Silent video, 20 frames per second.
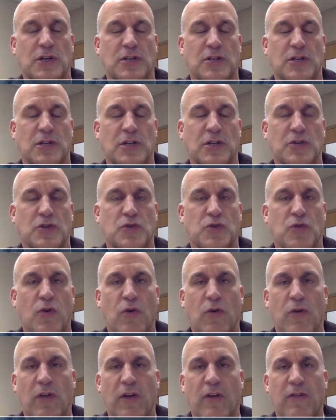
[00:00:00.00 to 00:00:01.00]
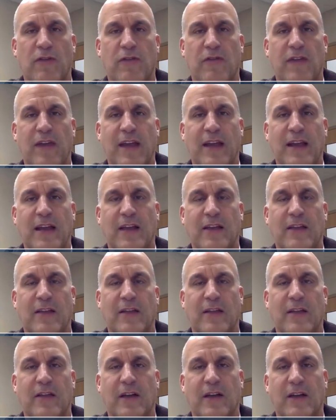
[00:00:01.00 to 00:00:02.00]
to control their fate in the,
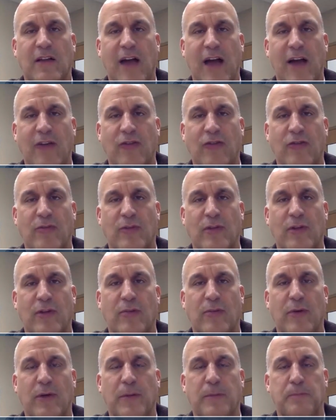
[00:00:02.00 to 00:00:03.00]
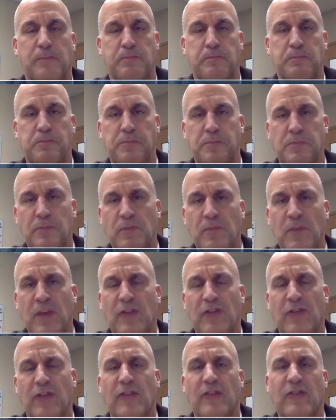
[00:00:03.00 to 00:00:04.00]
the classroom a little bit. And
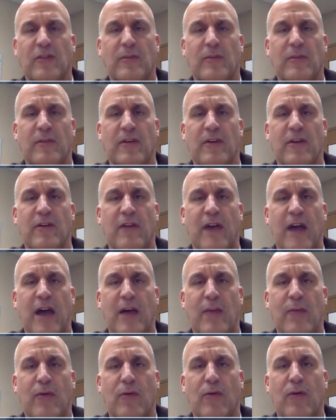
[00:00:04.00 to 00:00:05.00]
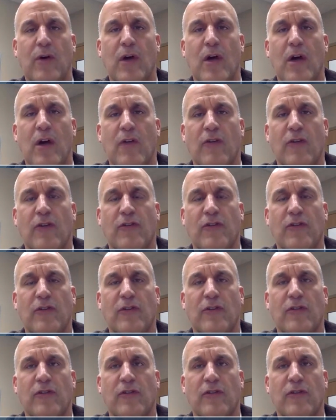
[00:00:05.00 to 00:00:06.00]
so this can be very valuable for
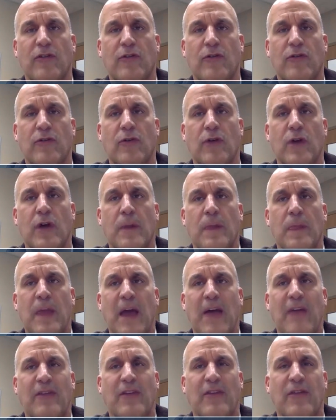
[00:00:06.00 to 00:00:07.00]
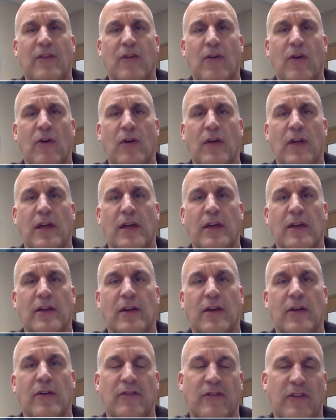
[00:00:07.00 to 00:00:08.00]
students who have difficulty, you
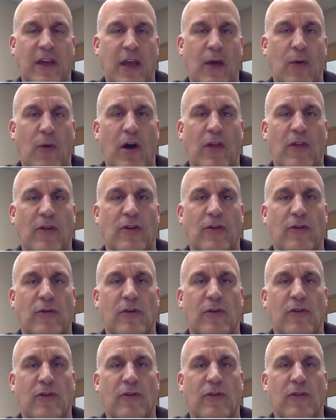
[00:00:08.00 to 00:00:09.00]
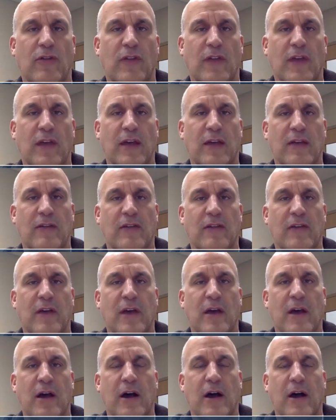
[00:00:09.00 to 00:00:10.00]
know, seeing why they're doing certain things
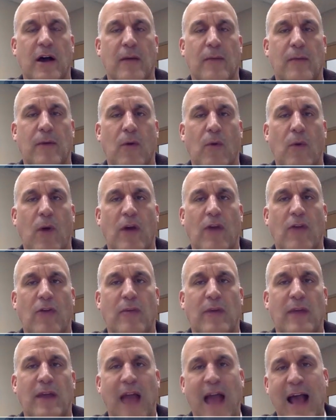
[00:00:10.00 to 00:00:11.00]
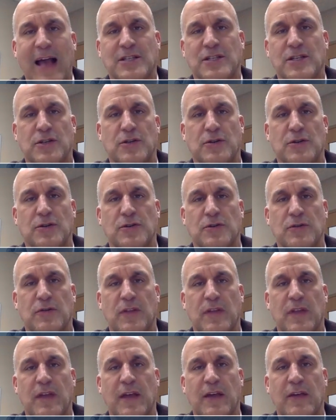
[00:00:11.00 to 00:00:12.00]
um, or why they're being asked to do certain
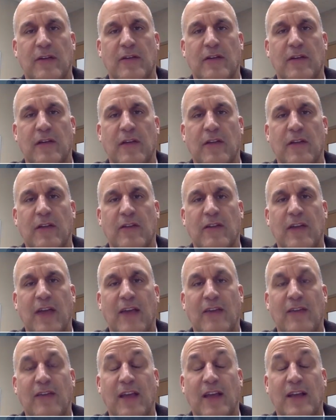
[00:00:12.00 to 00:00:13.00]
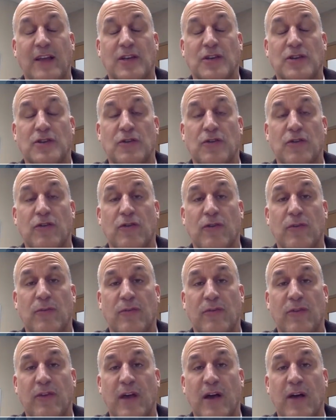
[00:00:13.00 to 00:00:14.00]
things. And in this case, they get to choose for
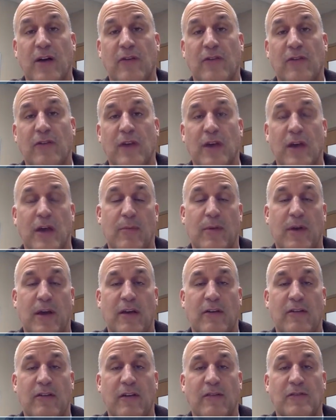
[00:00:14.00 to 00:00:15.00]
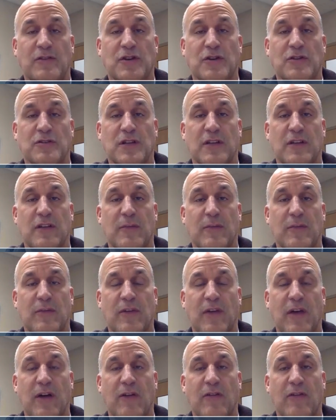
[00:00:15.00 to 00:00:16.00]
themselves because they've chosen it
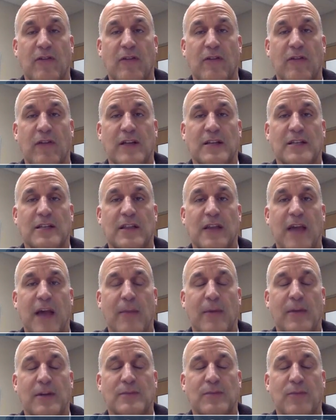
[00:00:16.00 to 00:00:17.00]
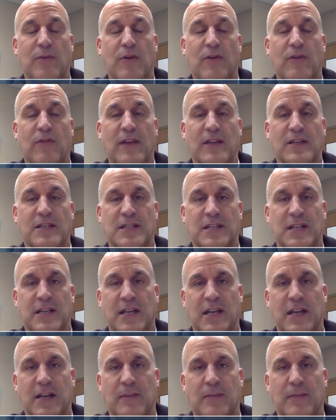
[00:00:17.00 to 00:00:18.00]
themselves. They're that, that much more invested in it.